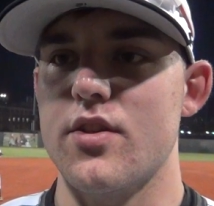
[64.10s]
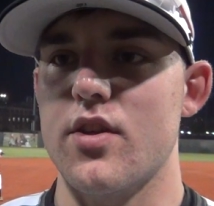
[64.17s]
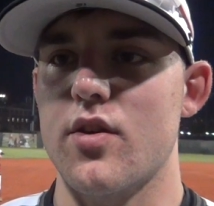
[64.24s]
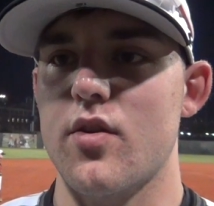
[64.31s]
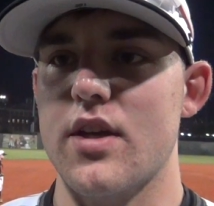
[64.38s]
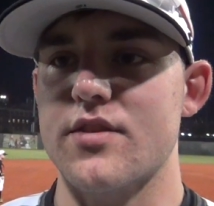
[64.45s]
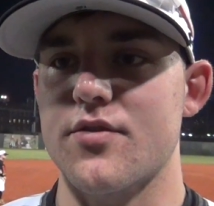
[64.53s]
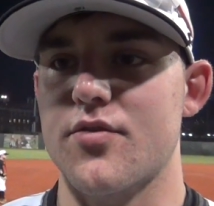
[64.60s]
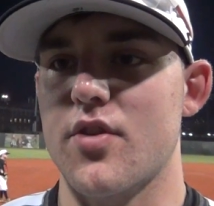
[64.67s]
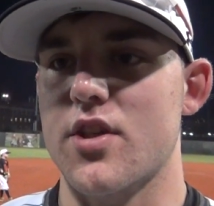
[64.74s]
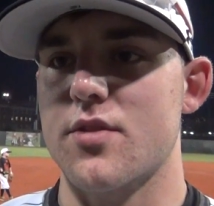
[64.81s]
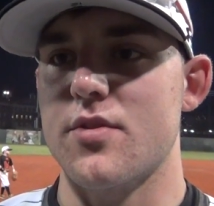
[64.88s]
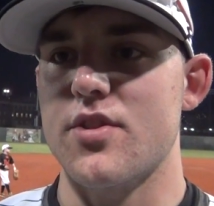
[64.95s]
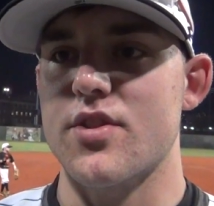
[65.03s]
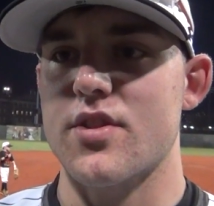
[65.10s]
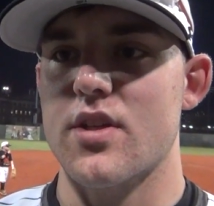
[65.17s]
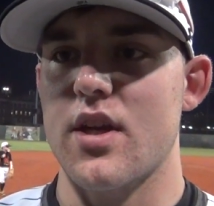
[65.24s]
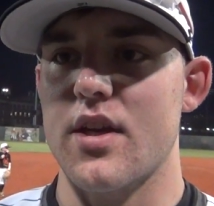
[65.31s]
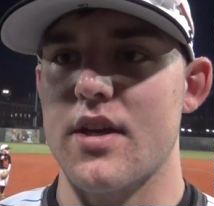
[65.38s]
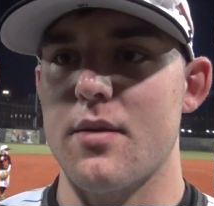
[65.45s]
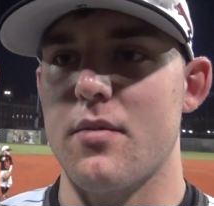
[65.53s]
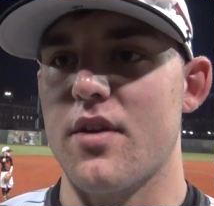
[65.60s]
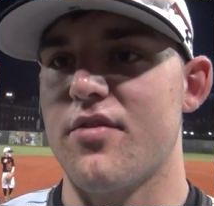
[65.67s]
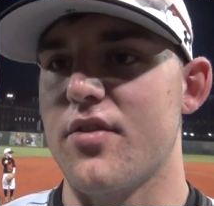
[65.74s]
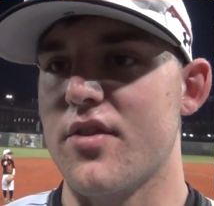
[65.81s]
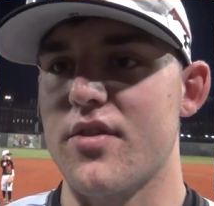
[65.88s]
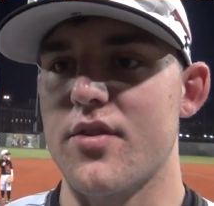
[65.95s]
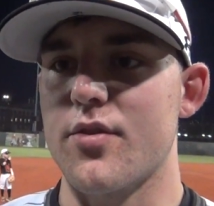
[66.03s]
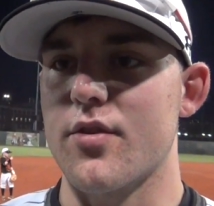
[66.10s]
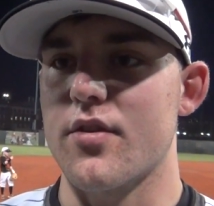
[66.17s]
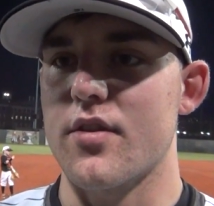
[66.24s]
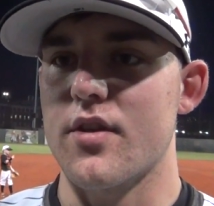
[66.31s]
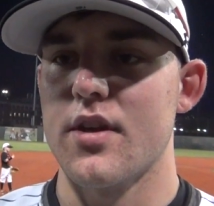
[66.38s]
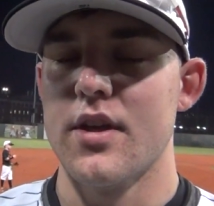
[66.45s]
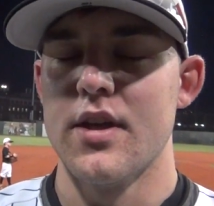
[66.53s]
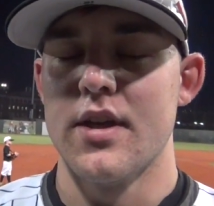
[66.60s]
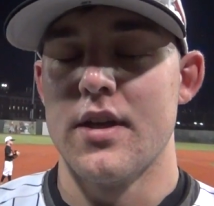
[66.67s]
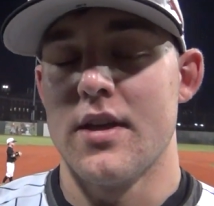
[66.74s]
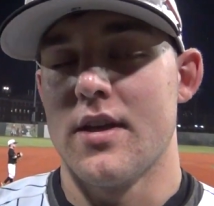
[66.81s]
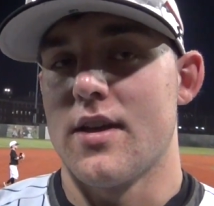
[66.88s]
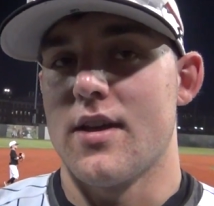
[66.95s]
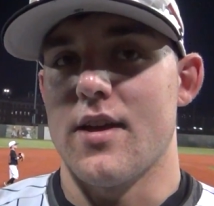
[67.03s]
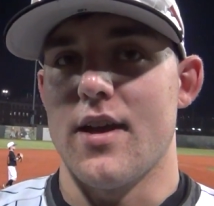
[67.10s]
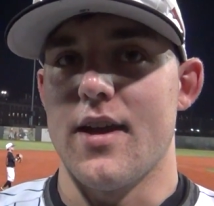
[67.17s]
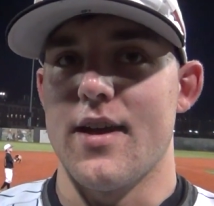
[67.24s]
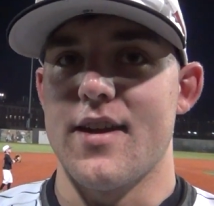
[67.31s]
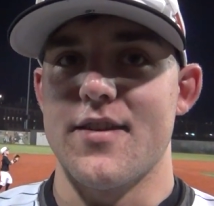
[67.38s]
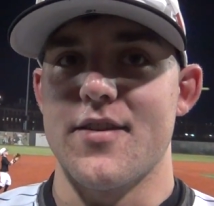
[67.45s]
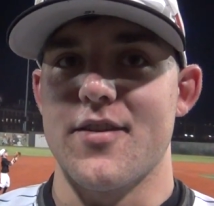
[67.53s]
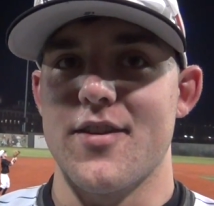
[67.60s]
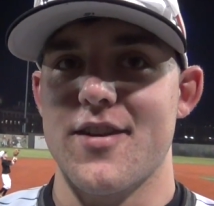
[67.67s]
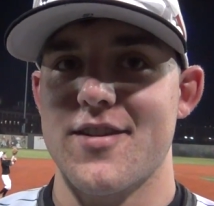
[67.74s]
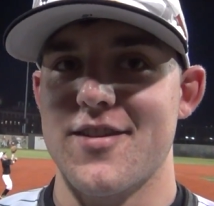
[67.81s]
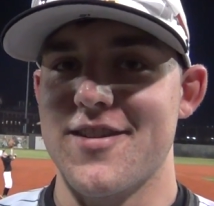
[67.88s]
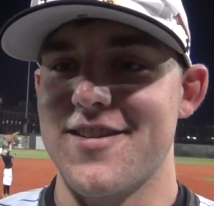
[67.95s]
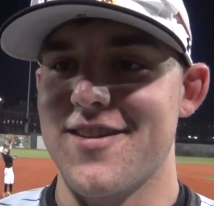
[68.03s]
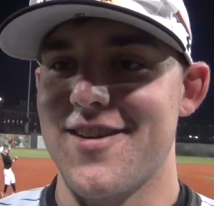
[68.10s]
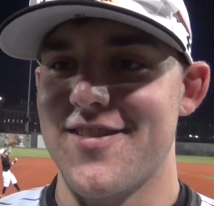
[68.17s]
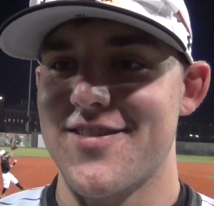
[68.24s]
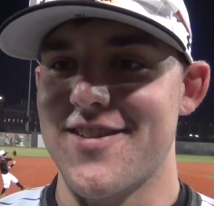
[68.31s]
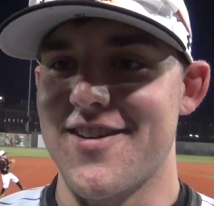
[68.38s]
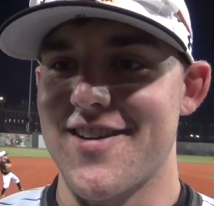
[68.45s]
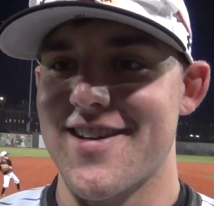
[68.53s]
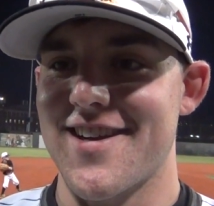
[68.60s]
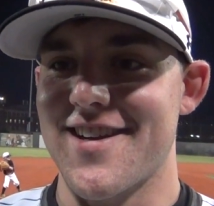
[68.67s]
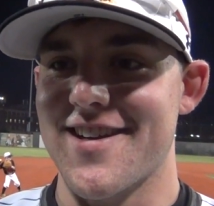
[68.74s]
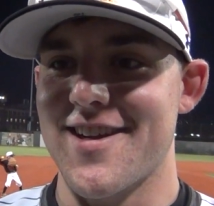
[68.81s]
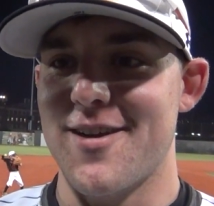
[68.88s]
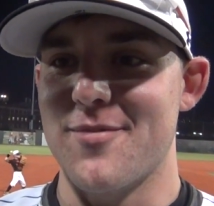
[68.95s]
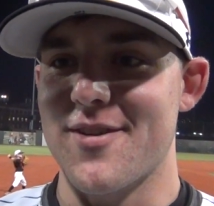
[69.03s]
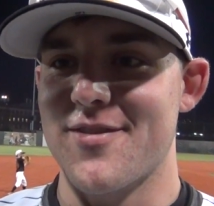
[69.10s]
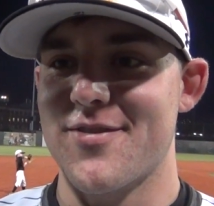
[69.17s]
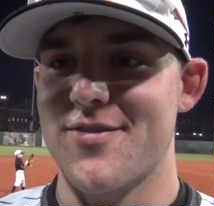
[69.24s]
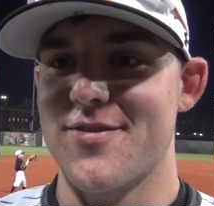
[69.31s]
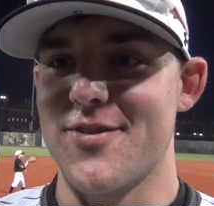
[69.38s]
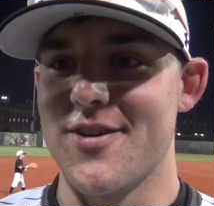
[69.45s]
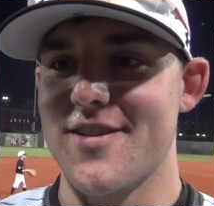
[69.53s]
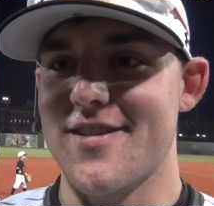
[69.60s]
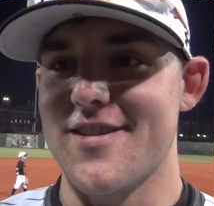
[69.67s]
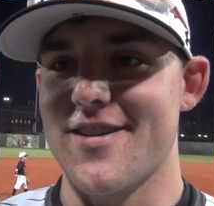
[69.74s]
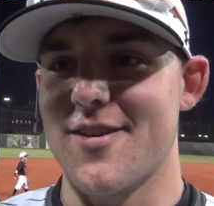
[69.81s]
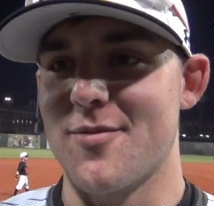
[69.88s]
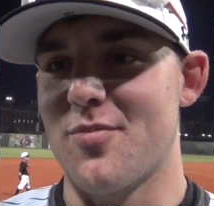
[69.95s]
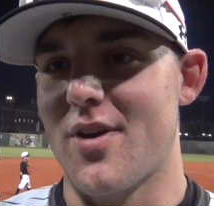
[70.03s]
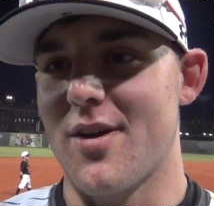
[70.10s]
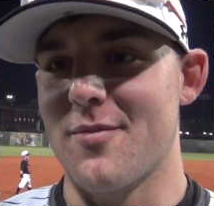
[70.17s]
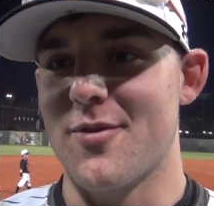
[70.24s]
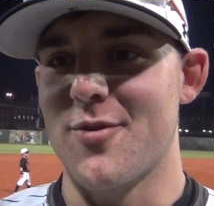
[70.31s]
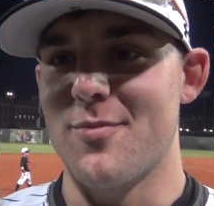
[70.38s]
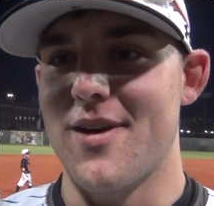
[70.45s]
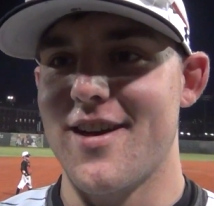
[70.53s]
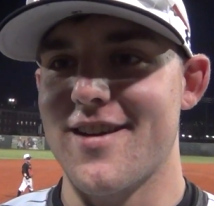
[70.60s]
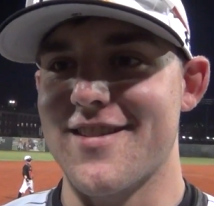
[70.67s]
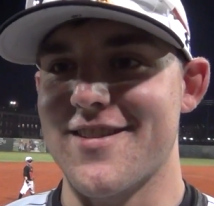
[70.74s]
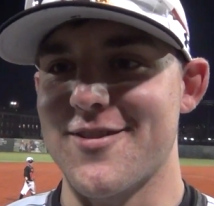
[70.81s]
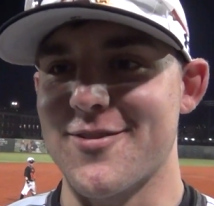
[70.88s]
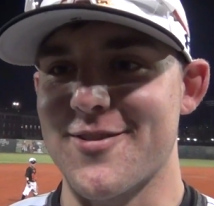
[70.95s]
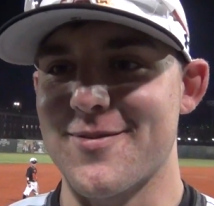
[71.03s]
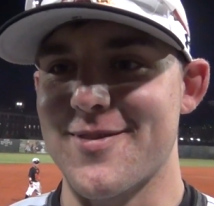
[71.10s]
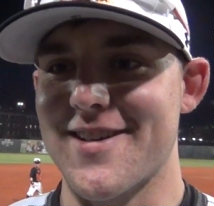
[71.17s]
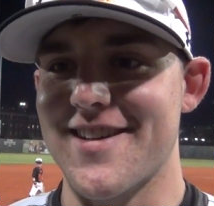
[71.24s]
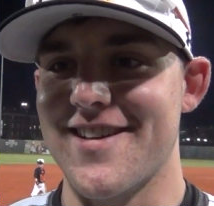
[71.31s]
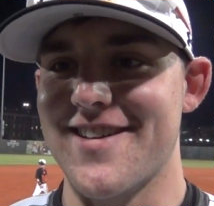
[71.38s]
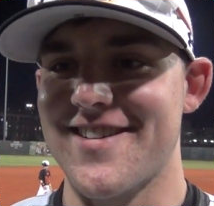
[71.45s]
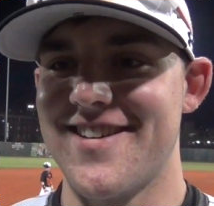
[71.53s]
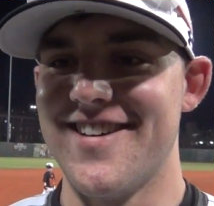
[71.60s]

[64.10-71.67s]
as a freshman, just kind of get my foot in the door. And luckily enough, I kind of got my foot and probably my whole body in the door by now.